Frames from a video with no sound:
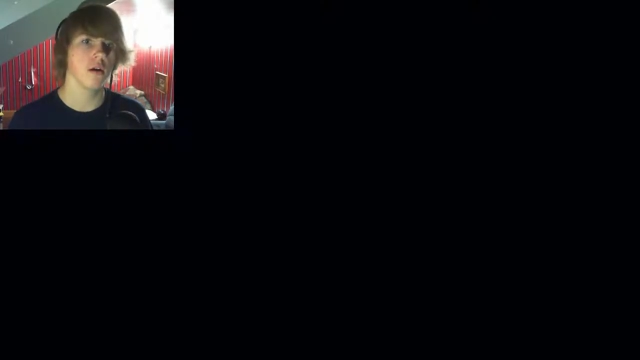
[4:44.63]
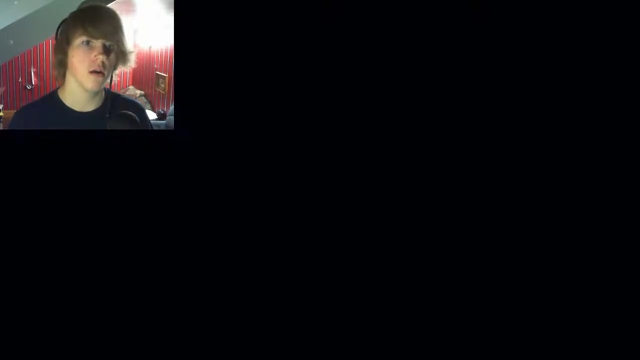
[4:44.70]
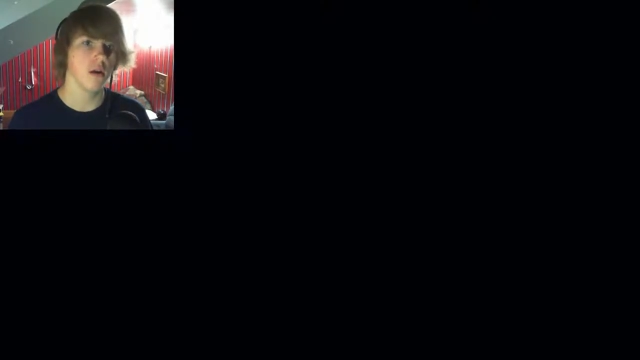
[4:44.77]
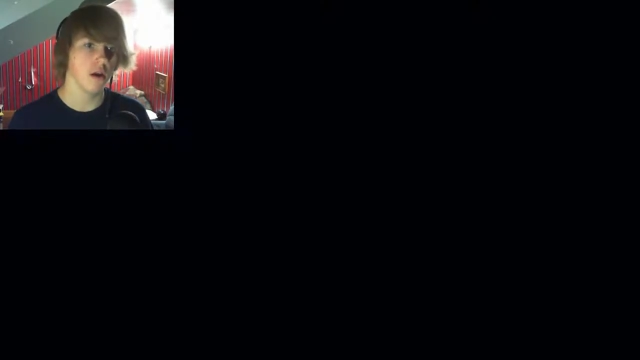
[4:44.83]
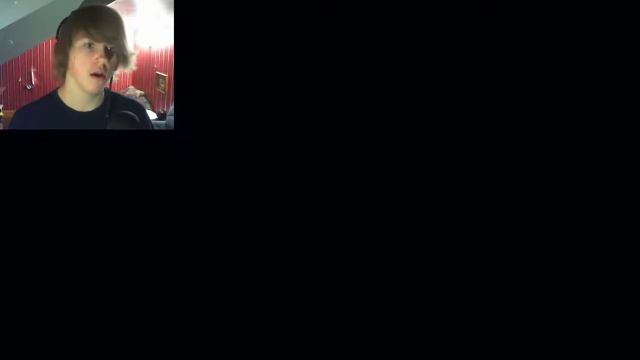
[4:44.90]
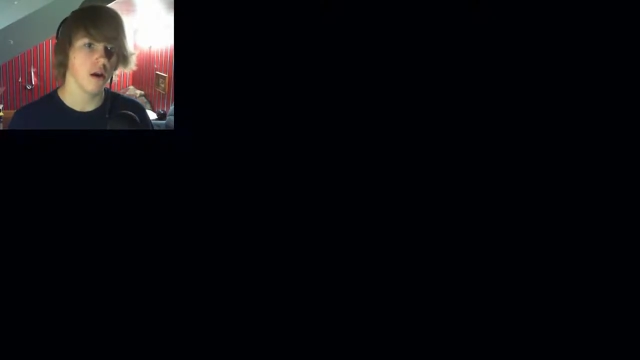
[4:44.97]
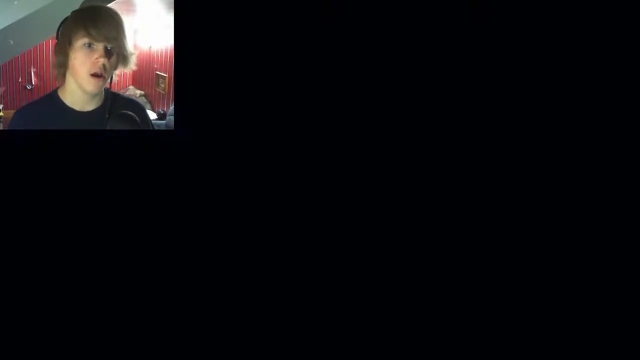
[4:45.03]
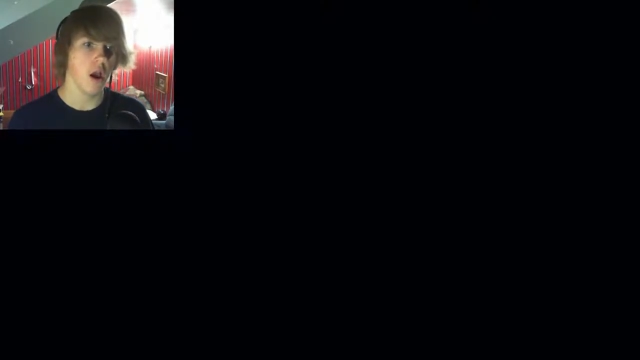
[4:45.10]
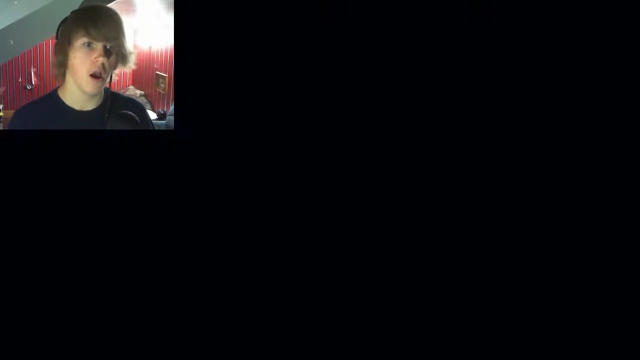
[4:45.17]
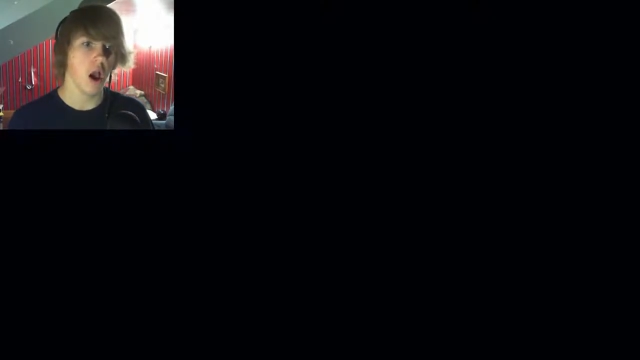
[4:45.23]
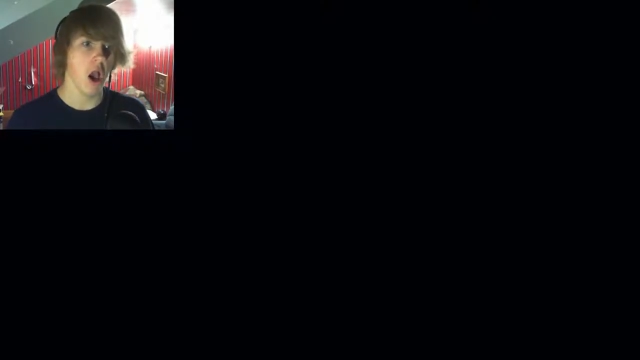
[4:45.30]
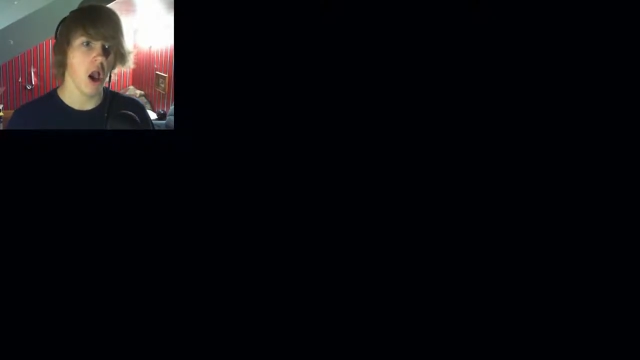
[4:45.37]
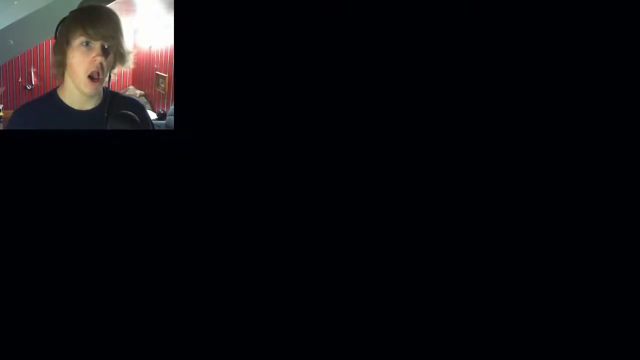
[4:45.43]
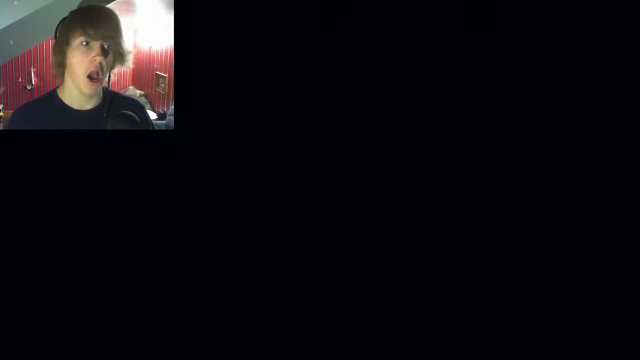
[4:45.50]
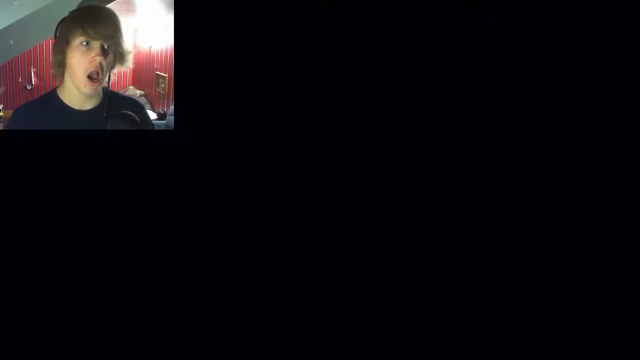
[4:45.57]

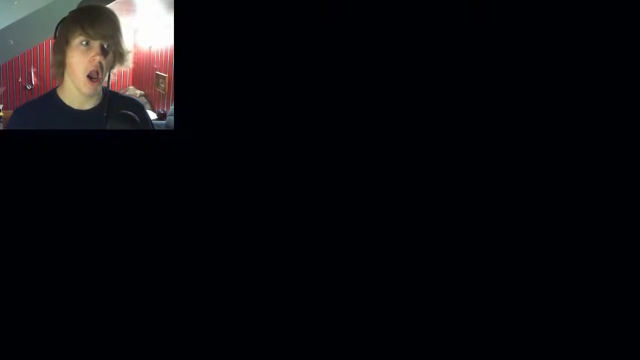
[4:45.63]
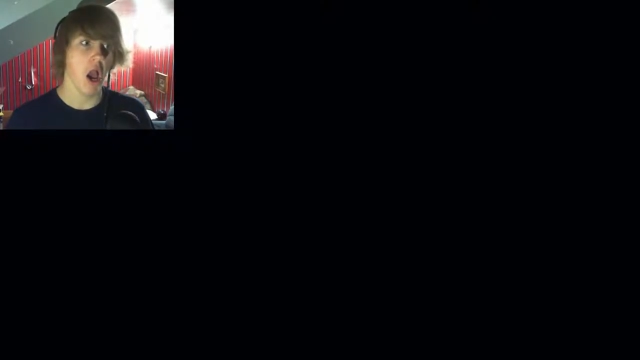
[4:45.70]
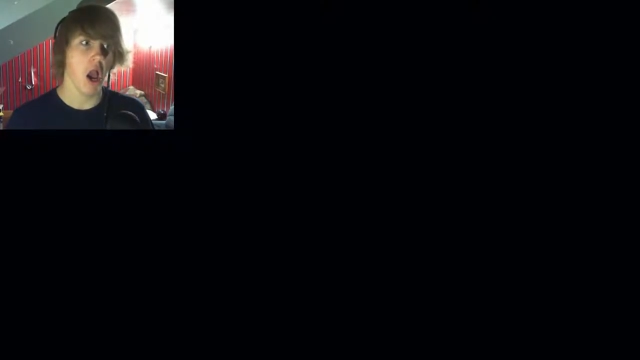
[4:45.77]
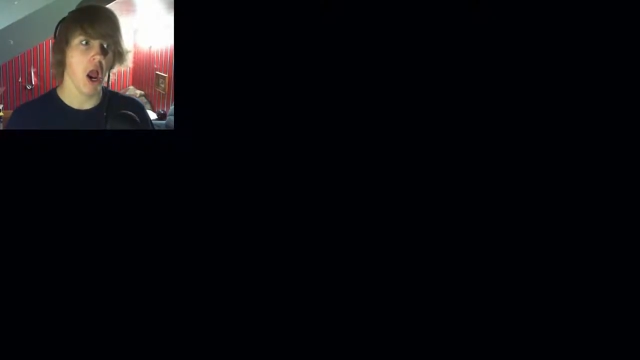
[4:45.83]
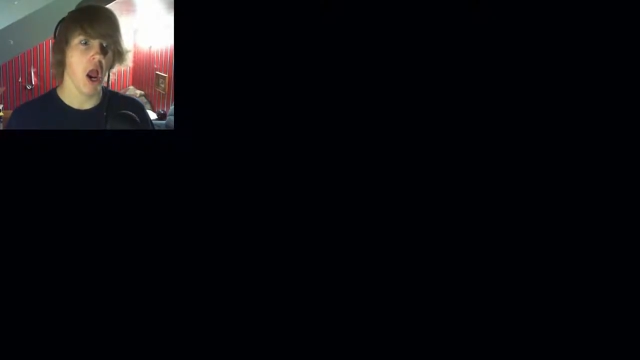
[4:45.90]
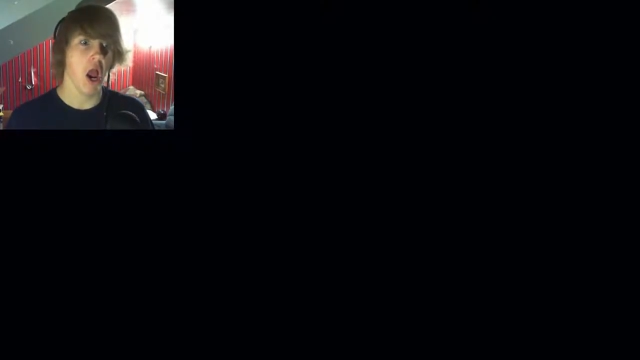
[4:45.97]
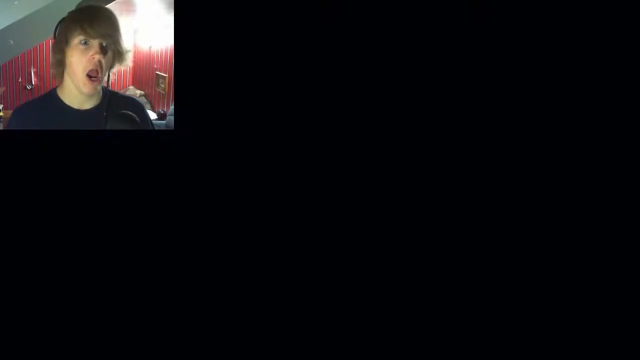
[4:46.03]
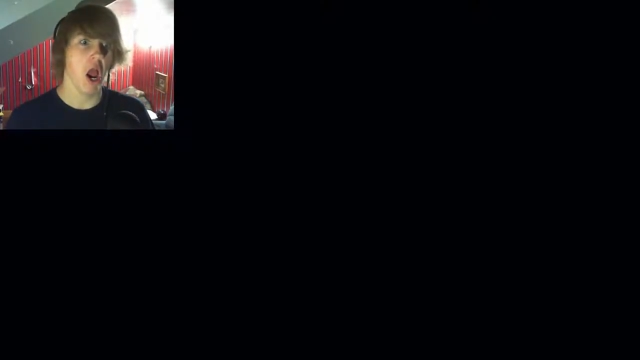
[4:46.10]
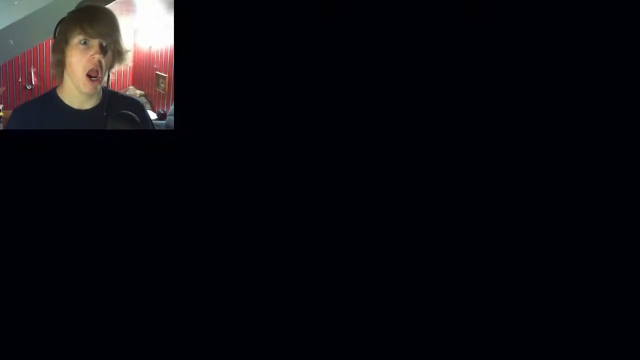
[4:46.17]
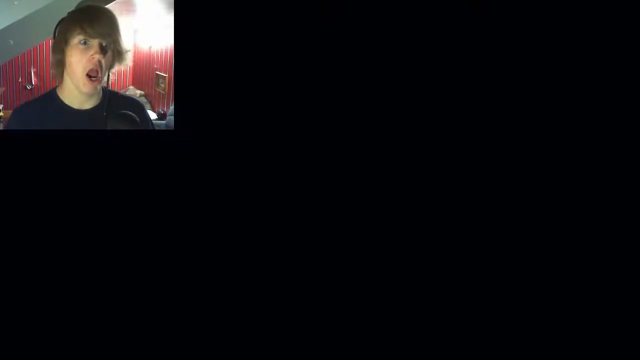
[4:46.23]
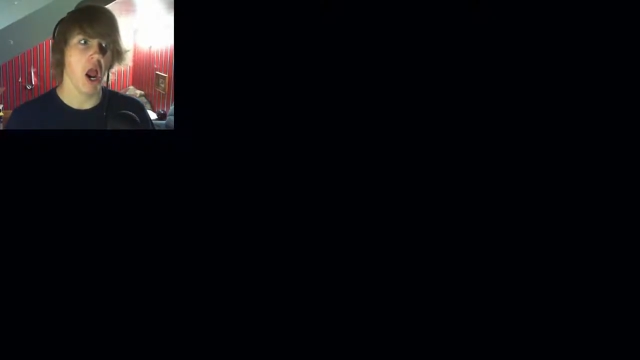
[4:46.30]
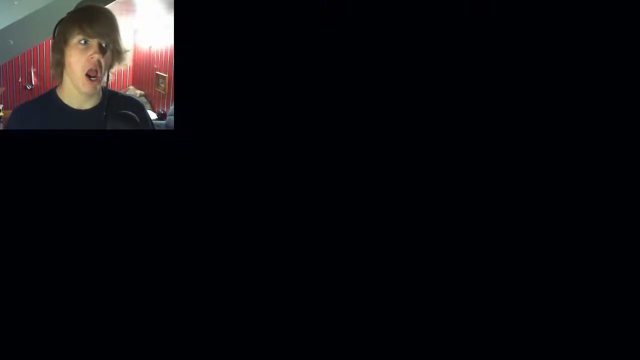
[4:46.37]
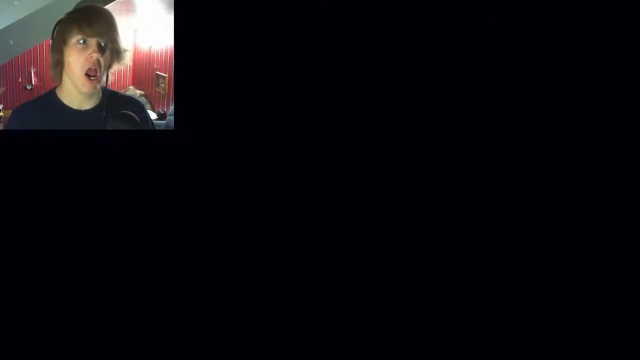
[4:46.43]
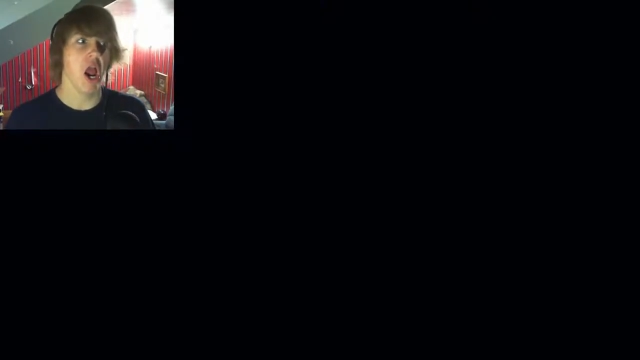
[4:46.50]
No one is speaking in this clip.